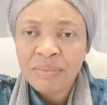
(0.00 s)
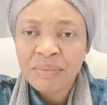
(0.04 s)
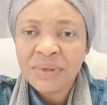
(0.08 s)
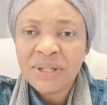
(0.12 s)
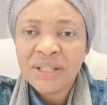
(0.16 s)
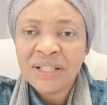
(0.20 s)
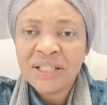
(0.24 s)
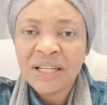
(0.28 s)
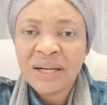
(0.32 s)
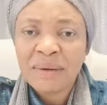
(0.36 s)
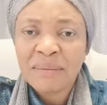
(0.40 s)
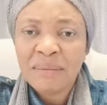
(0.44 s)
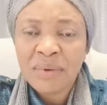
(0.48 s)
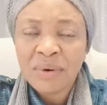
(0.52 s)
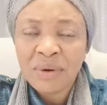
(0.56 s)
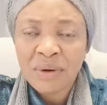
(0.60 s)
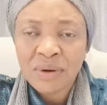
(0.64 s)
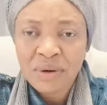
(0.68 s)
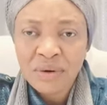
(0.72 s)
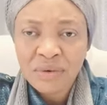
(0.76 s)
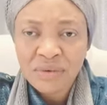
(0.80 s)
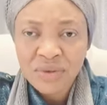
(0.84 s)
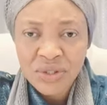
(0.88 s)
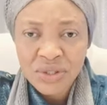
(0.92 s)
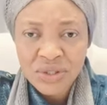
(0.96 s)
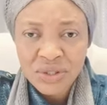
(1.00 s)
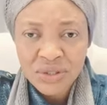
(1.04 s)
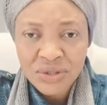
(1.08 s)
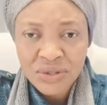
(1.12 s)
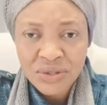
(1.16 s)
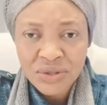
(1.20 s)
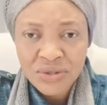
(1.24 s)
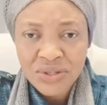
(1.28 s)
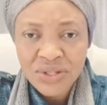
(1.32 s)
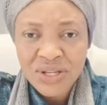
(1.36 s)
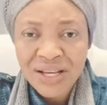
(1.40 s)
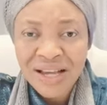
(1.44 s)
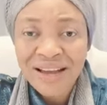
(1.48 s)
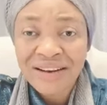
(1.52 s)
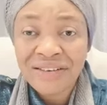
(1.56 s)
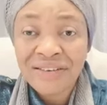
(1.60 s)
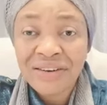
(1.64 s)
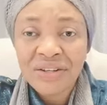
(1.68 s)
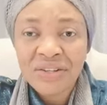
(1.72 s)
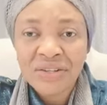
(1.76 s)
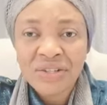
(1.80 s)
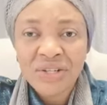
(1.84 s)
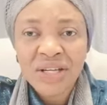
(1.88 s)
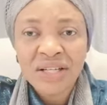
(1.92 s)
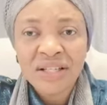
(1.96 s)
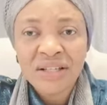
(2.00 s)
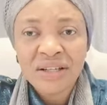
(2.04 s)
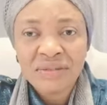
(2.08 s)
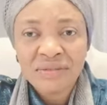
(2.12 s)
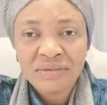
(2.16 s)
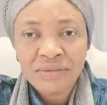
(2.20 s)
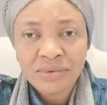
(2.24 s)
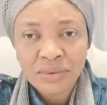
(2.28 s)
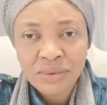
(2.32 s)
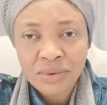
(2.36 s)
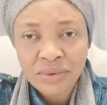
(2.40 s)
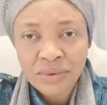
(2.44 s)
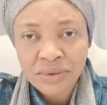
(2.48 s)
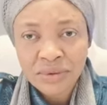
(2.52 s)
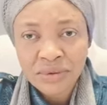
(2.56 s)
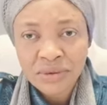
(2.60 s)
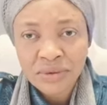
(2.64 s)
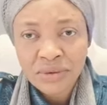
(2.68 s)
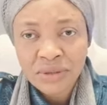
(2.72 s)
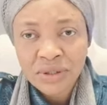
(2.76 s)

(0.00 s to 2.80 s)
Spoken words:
plead the blood of Jesus and reject the food.